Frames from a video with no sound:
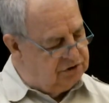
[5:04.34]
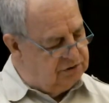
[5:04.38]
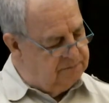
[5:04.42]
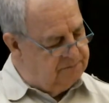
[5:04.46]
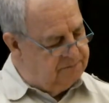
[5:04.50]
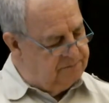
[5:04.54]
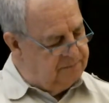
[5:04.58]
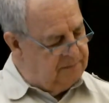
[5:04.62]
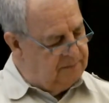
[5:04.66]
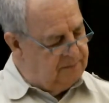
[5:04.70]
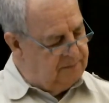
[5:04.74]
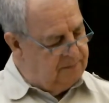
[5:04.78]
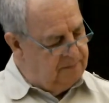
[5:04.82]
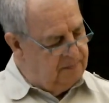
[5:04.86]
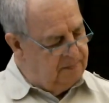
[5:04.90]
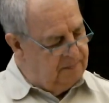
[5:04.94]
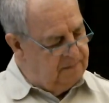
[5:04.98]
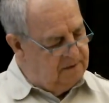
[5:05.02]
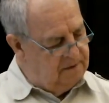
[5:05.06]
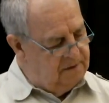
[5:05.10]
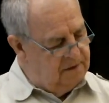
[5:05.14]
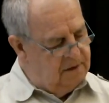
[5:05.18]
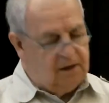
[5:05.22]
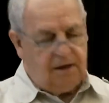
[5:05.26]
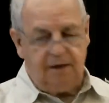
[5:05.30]
The
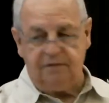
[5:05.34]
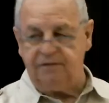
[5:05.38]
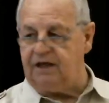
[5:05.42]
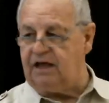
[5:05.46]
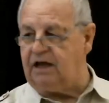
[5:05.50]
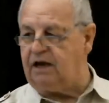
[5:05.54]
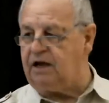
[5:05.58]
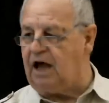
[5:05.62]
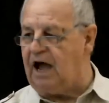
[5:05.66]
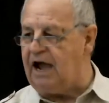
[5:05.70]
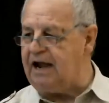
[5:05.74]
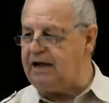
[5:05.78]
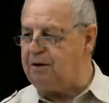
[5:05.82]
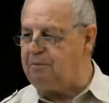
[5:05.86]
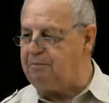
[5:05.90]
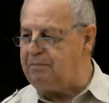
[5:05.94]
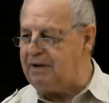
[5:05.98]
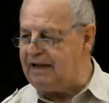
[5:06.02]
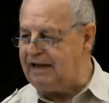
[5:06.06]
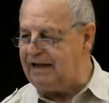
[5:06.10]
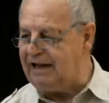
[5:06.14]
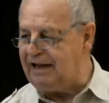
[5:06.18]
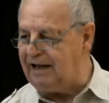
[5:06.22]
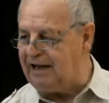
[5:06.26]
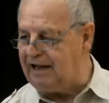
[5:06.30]
knight
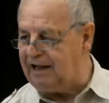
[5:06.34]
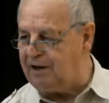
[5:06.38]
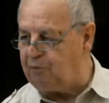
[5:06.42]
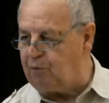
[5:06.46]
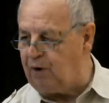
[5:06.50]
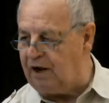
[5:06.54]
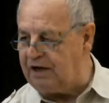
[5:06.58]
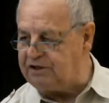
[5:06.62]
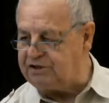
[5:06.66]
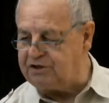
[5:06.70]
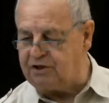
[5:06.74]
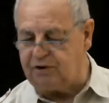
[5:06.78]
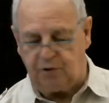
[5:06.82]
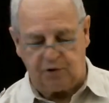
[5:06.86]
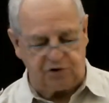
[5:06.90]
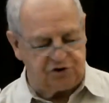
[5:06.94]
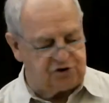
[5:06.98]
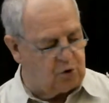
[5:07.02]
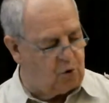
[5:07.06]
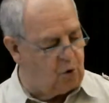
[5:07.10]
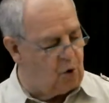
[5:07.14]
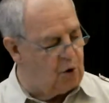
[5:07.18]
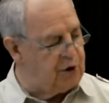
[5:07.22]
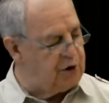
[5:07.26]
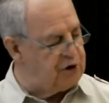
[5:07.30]
immediately went to his
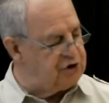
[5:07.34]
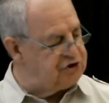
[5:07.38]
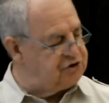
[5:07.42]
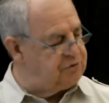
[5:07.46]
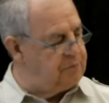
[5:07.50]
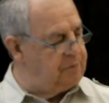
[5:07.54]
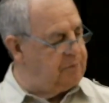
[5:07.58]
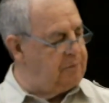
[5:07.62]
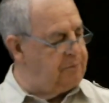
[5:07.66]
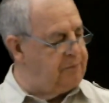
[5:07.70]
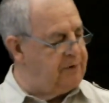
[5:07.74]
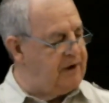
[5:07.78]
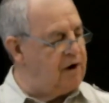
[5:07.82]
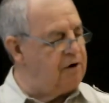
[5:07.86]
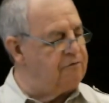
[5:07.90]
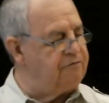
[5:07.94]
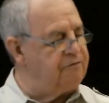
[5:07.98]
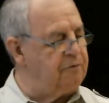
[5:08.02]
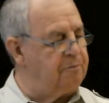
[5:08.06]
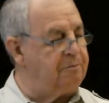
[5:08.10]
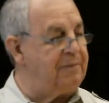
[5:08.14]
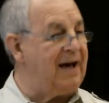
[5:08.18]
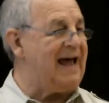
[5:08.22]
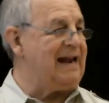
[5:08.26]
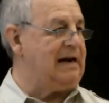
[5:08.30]
quarters to prepare
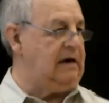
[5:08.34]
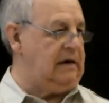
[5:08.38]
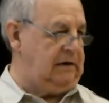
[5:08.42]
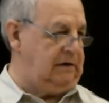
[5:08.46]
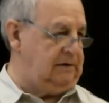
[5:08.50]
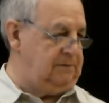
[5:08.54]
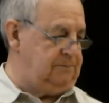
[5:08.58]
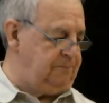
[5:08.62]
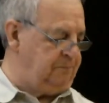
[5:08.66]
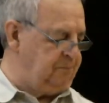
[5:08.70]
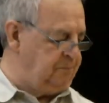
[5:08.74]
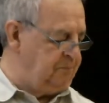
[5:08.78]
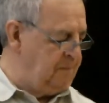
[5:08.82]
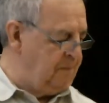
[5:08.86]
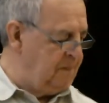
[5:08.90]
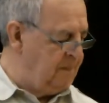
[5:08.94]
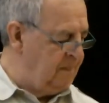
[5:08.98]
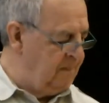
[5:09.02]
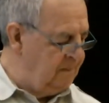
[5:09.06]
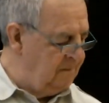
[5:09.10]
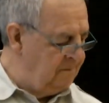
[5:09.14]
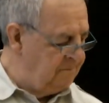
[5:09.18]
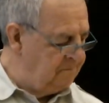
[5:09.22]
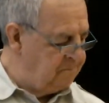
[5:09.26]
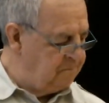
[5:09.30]
for battle.
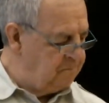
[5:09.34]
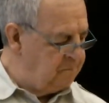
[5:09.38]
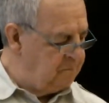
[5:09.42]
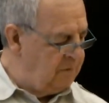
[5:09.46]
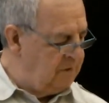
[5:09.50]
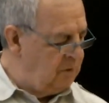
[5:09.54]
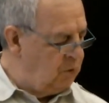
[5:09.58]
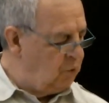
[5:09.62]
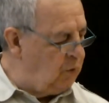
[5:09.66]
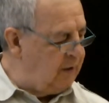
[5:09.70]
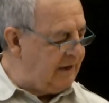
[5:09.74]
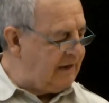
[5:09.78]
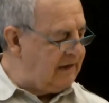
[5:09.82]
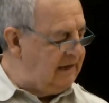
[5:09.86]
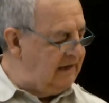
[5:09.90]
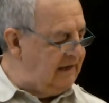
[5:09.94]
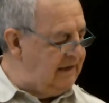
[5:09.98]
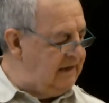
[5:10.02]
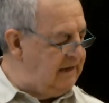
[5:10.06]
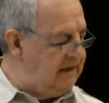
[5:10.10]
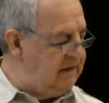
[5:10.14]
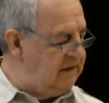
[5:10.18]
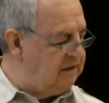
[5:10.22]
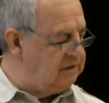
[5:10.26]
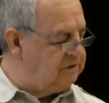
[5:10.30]
Quickly
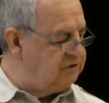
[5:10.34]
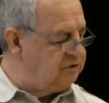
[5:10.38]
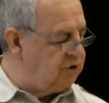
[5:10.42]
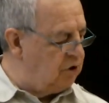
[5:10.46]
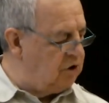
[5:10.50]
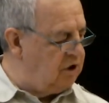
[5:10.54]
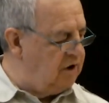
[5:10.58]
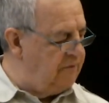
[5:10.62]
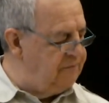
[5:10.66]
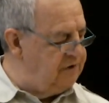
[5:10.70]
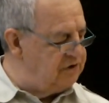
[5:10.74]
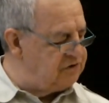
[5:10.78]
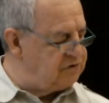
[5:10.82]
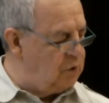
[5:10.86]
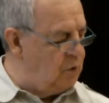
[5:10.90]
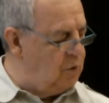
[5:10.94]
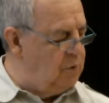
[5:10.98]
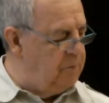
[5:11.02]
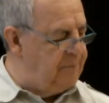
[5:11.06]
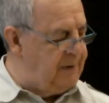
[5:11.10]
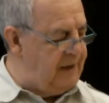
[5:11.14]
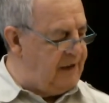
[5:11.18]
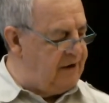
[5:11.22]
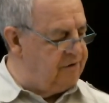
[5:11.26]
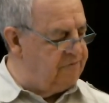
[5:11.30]
he took off his
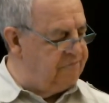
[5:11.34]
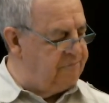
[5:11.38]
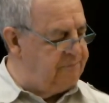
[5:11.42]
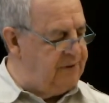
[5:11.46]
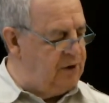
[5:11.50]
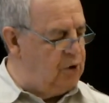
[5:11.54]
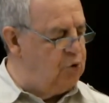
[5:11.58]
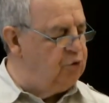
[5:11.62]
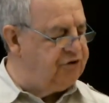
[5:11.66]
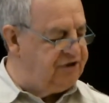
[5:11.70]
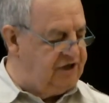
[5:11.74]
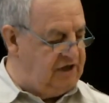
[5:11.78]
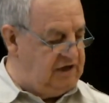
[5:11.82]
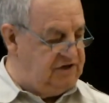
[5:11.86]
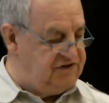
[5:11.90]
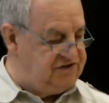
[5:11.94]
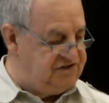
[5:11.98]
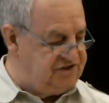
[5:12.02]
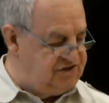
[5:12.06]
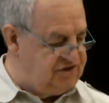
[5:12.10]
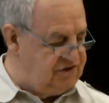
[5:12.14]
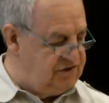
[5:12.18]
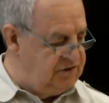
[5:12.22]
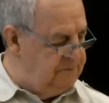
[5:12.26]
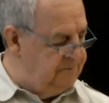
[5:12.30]
old pair of
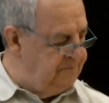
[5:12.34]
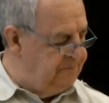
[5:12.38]
pilukis,